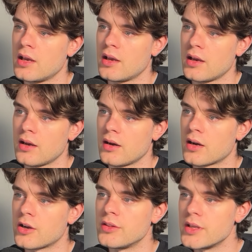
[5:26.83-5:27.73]
a
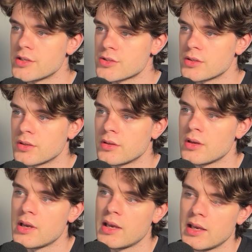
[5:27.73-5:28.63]
condition,
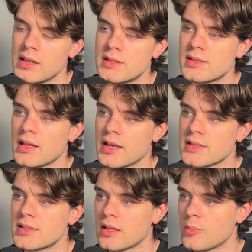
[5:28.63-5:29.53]
it
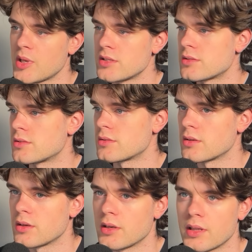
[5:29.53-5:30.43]
selects elements,
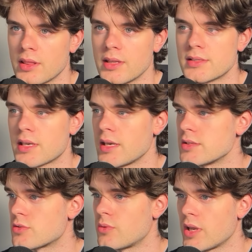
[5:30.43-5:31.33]
in this
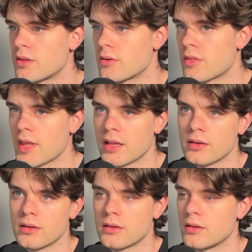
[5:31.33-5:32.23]
case, greater
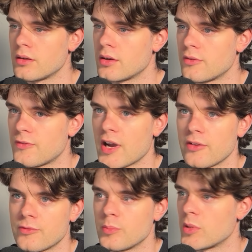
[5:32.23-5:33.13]
than
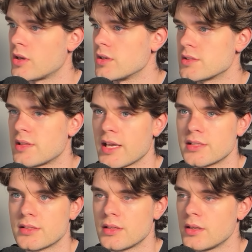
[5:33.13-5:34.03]
5, because
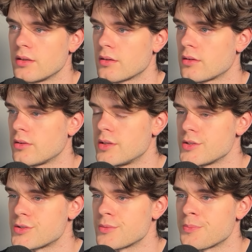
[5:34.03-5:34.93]
that's the
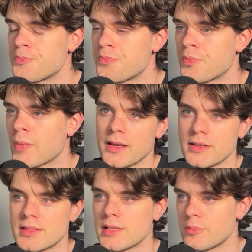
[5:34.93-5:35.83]
condition.
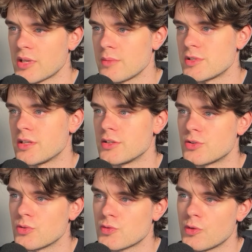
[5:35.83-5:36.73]
Sometimes it is
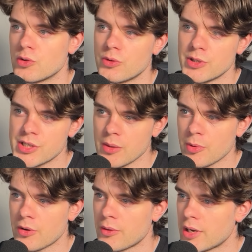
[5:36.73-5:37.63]
useful to reshape
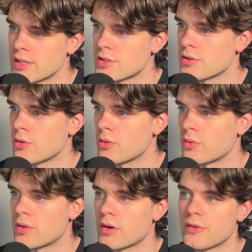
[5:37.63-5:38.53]
our arrays,
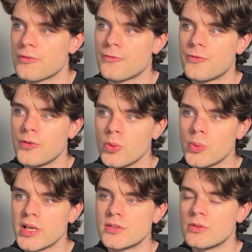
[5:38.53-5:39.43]
so there are a few
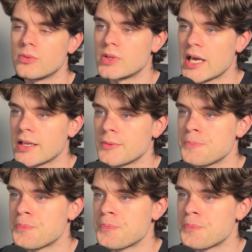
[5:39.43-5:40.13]
ways to do that.